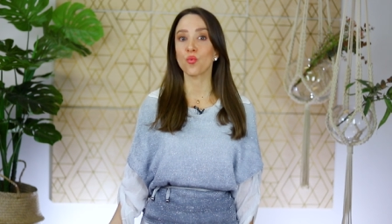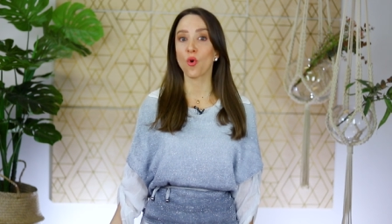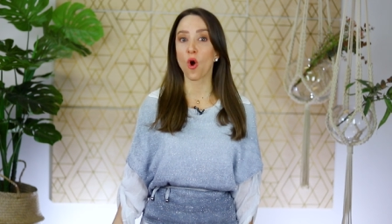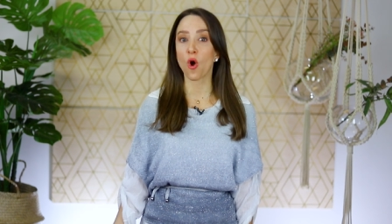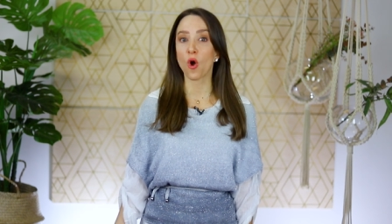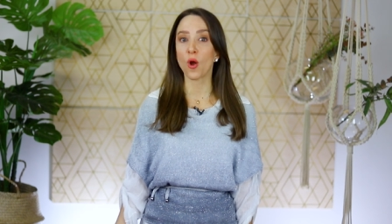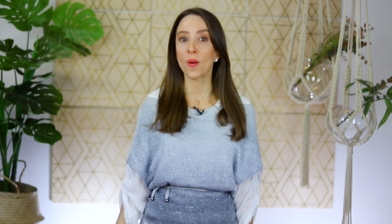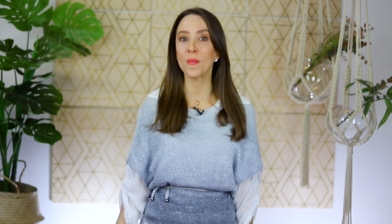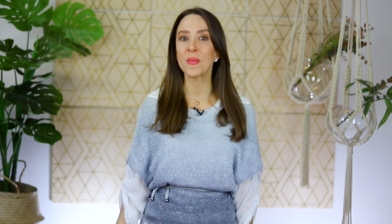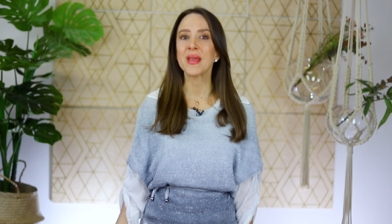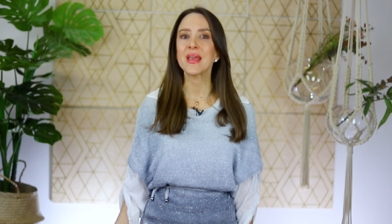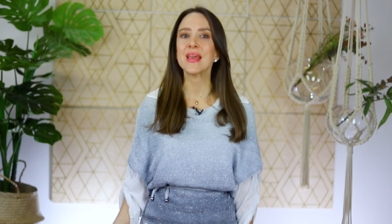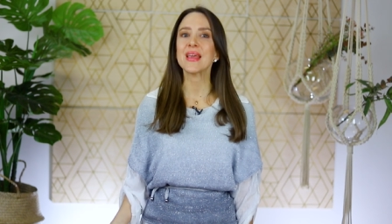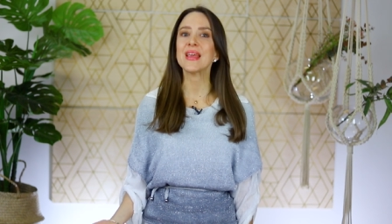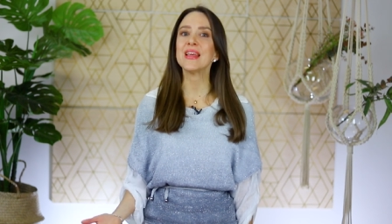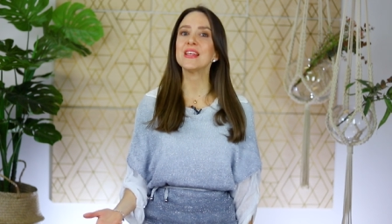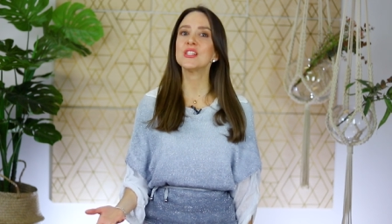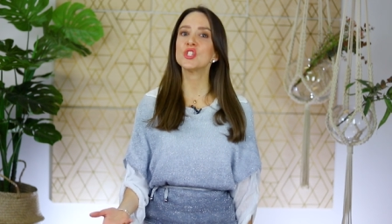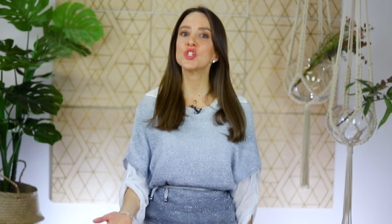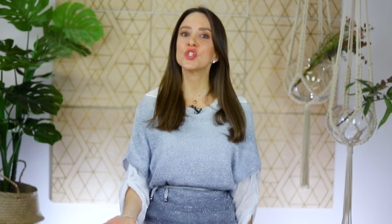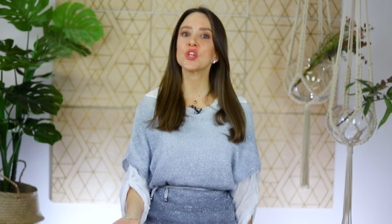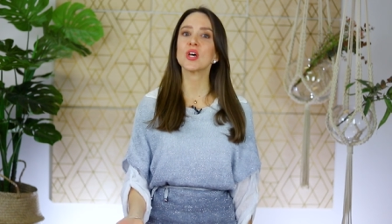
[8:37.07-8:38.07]
wrong.
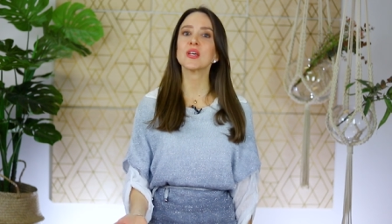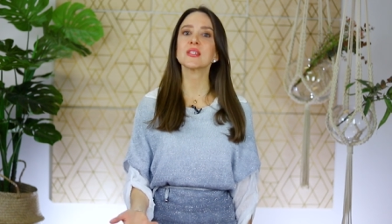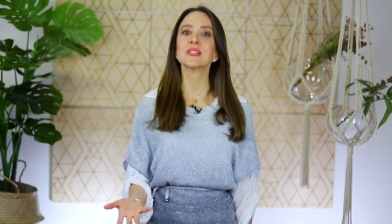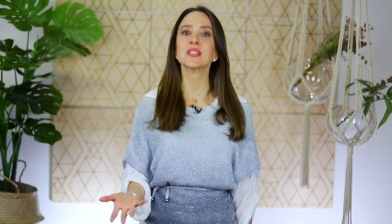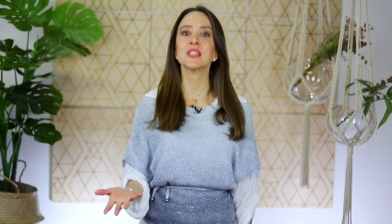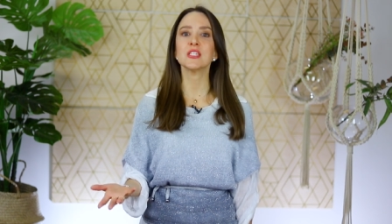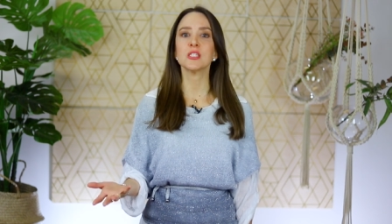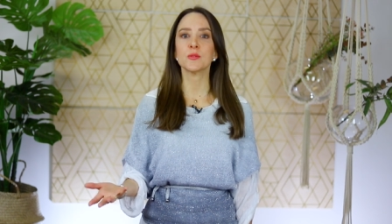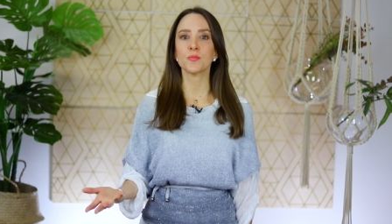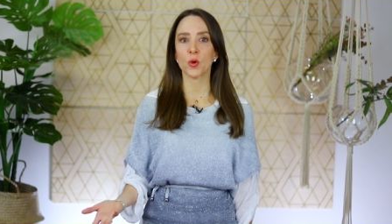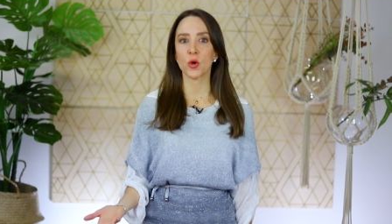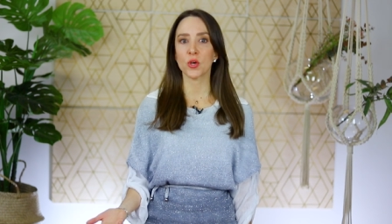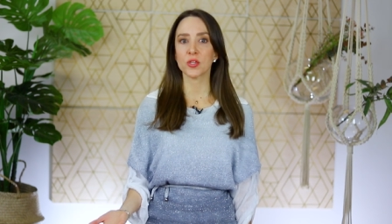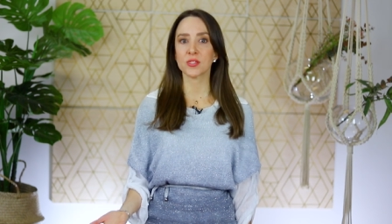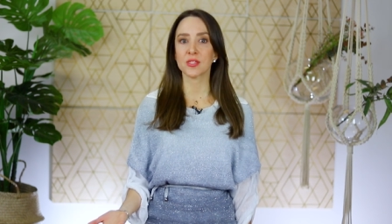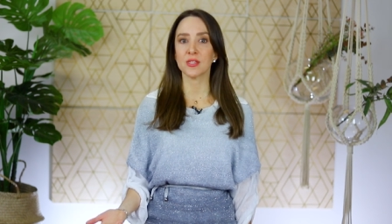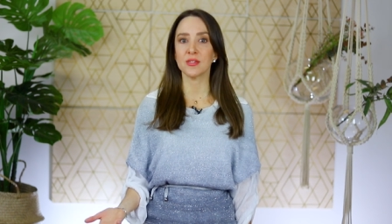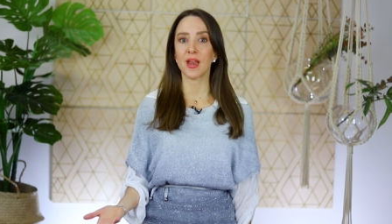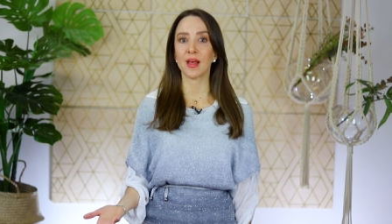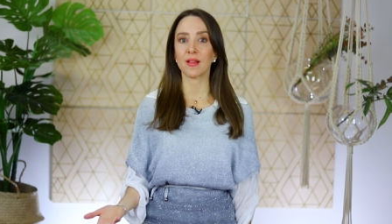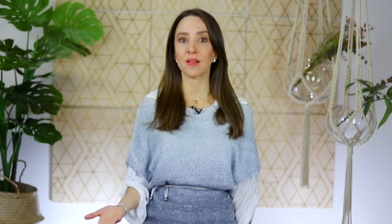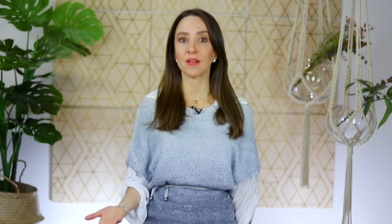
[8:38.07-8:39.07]
It's just his
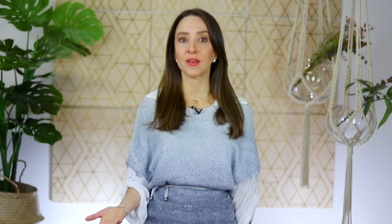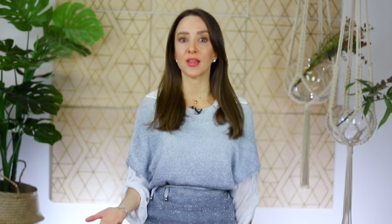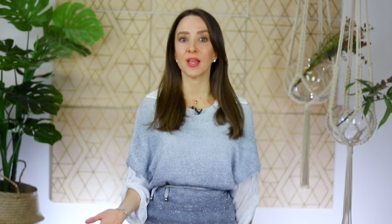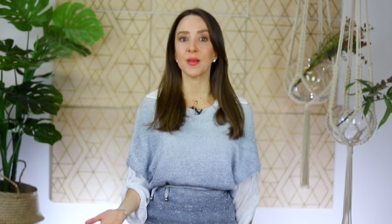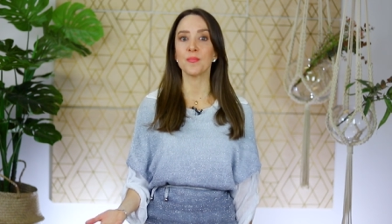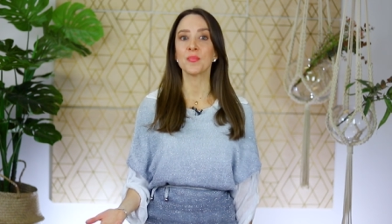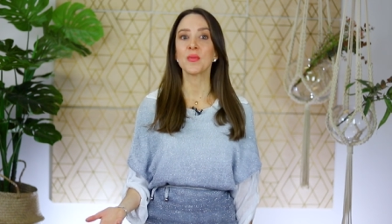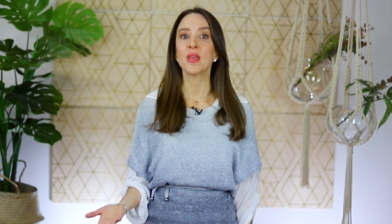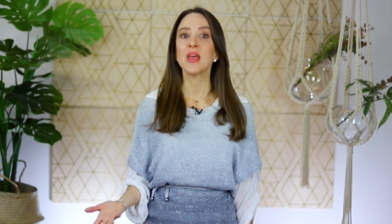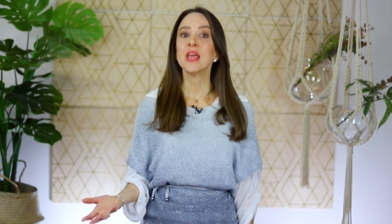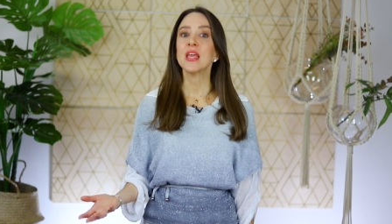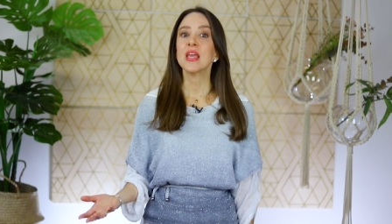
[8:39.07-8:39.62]
personality.